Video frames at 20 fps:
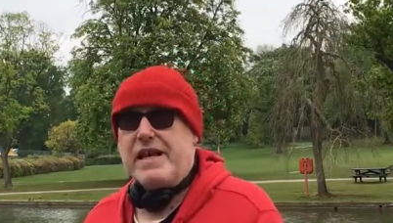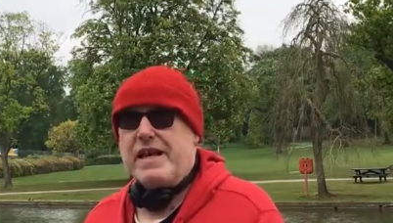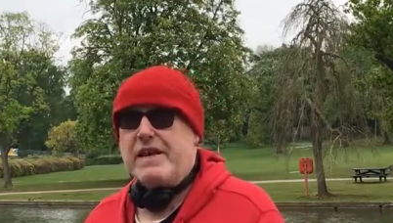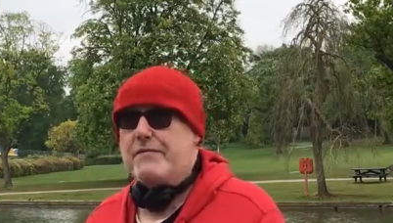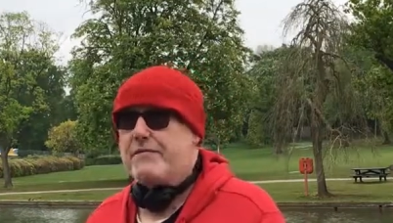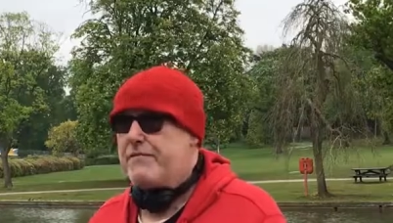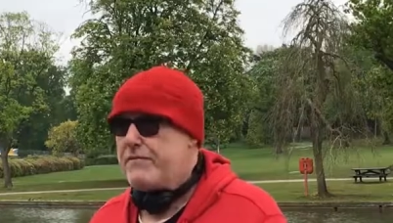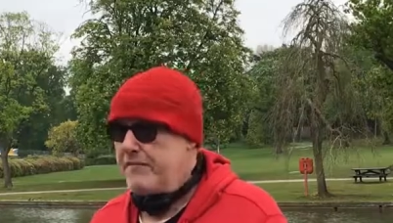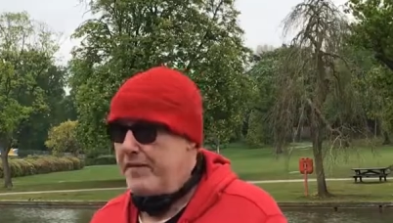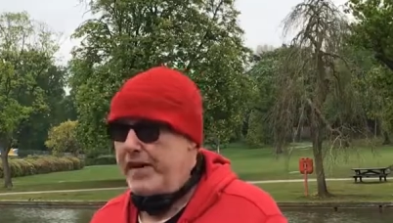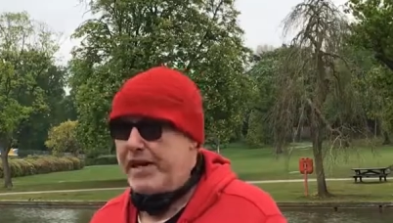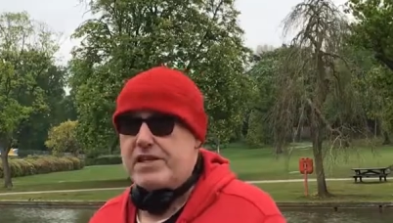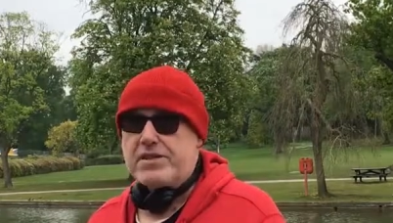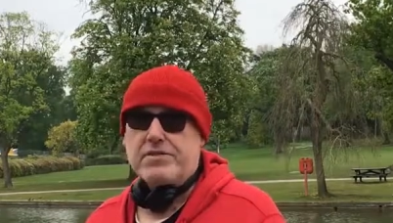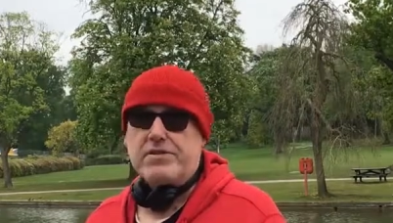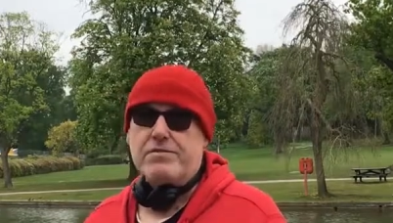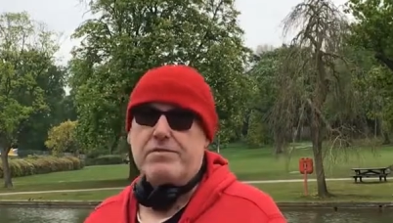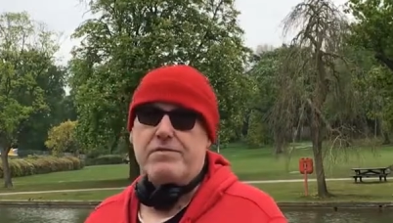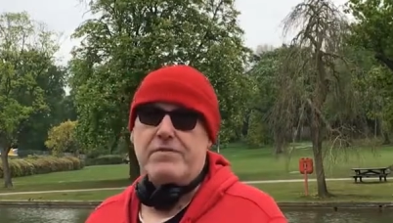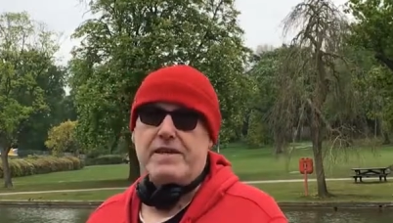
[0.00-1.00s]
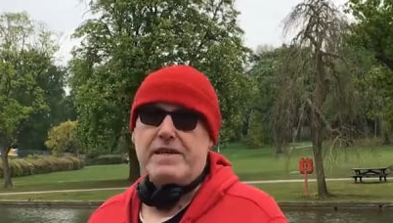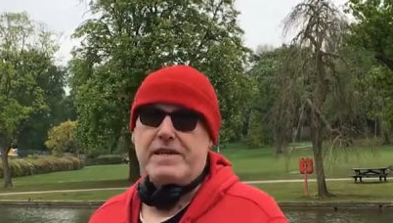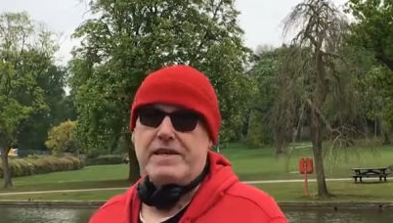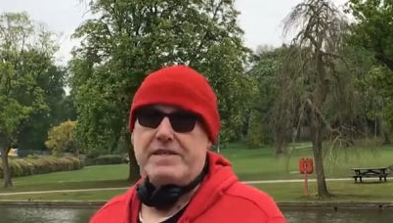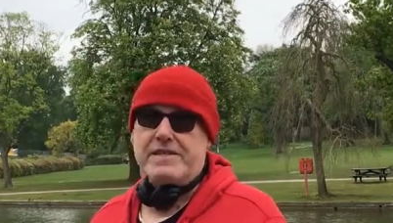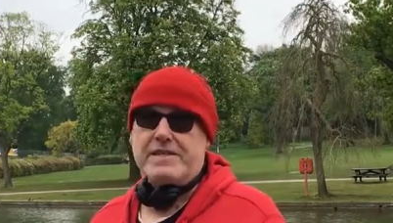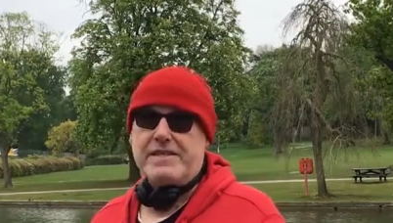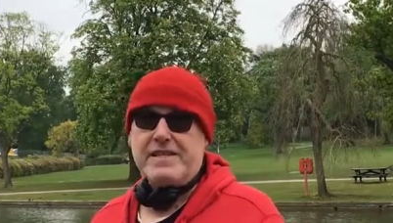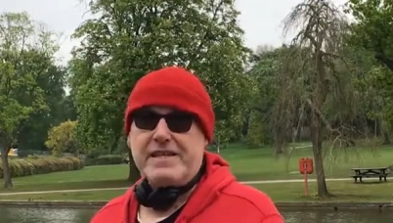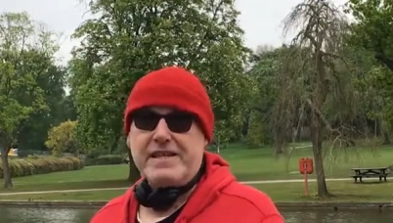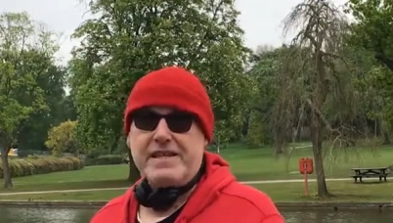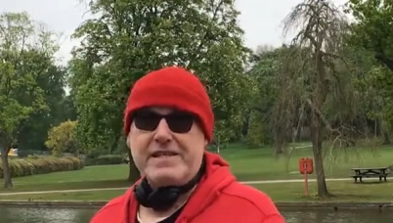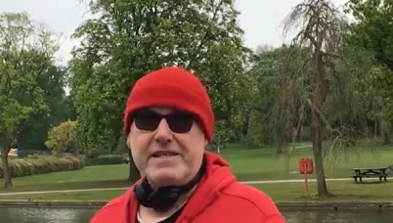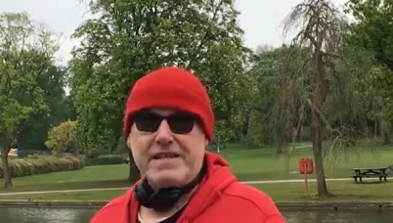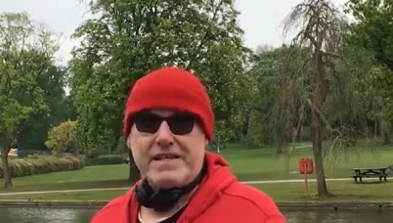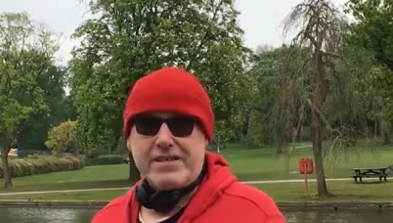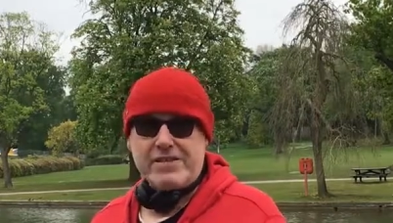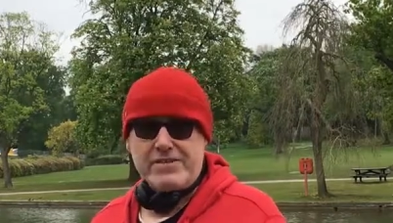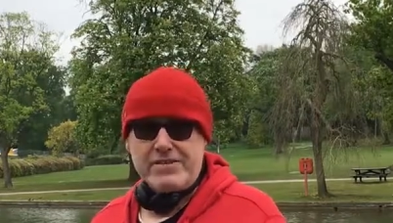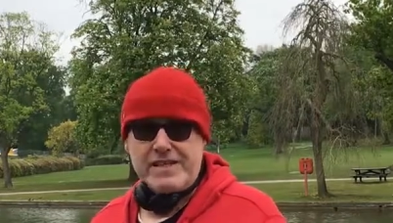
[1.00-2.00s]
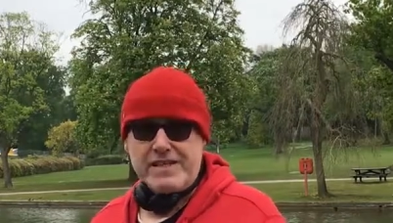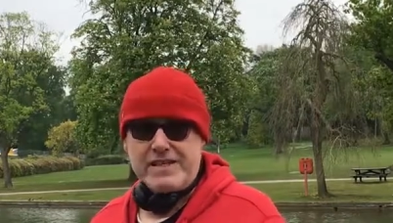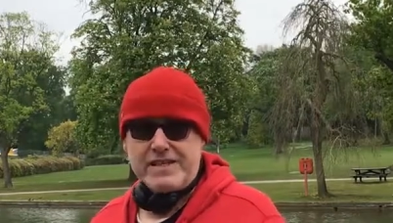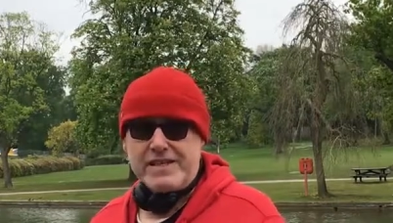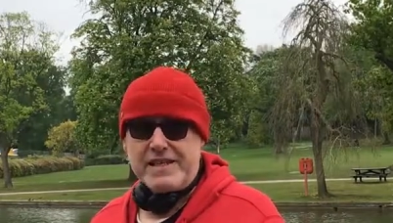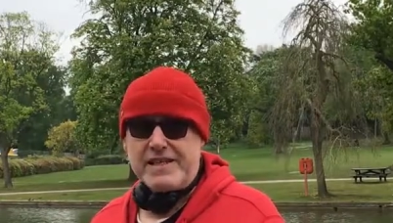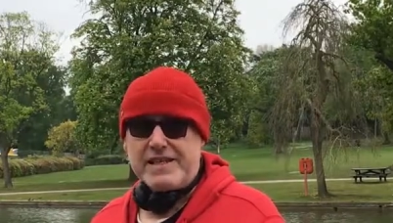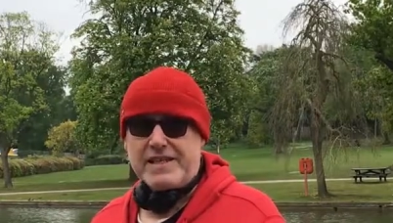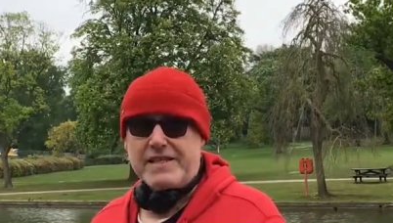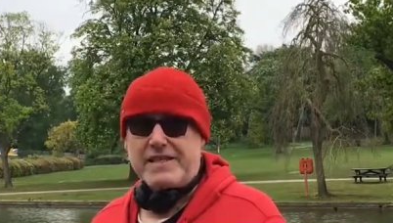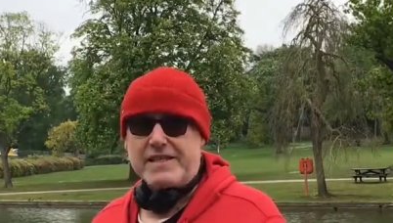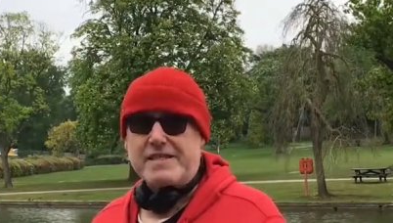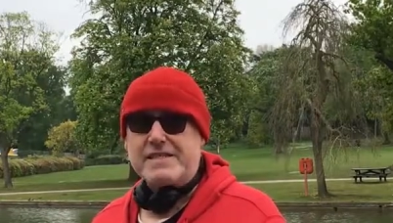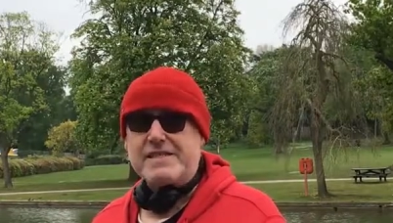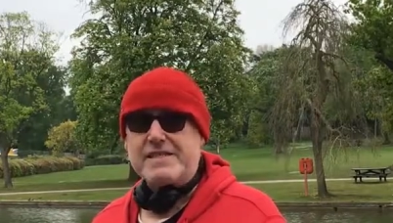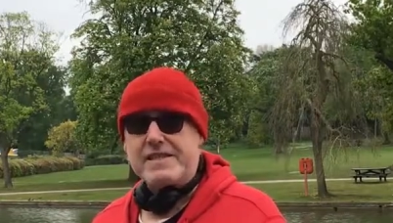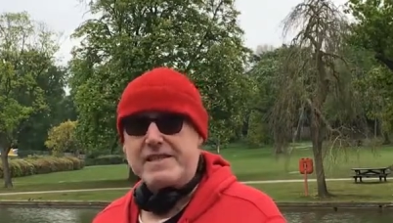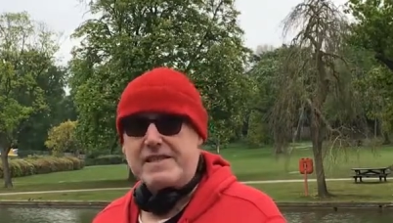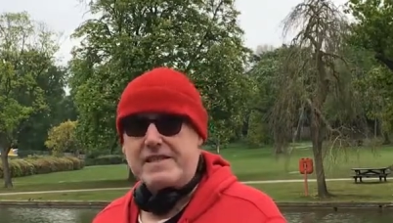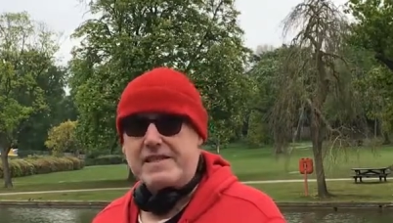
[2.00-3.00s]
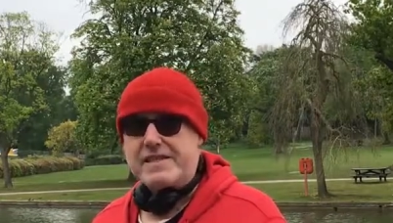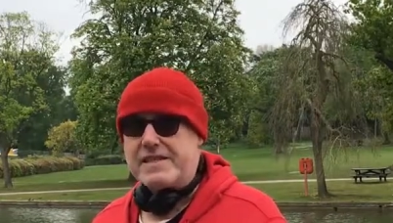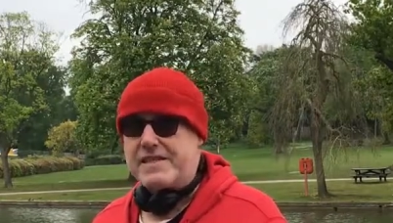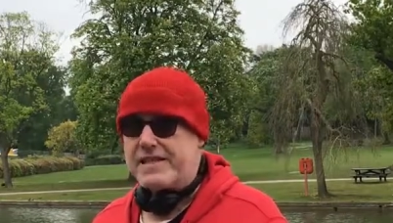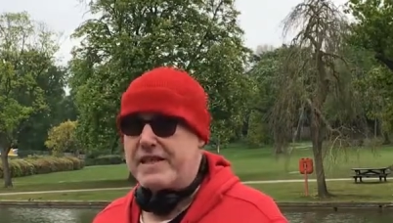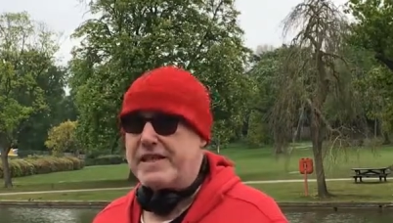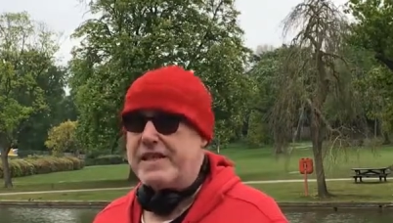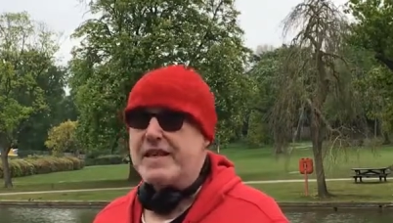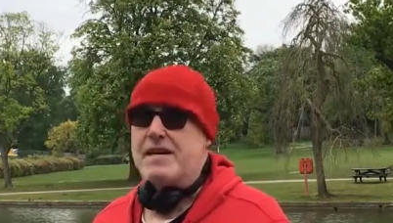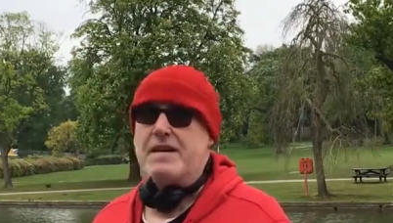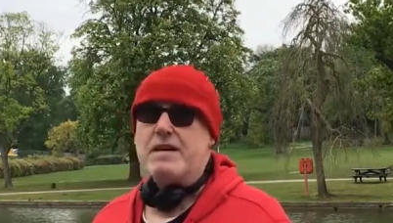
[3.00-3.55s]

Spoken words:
infection rate is decreasing consistently.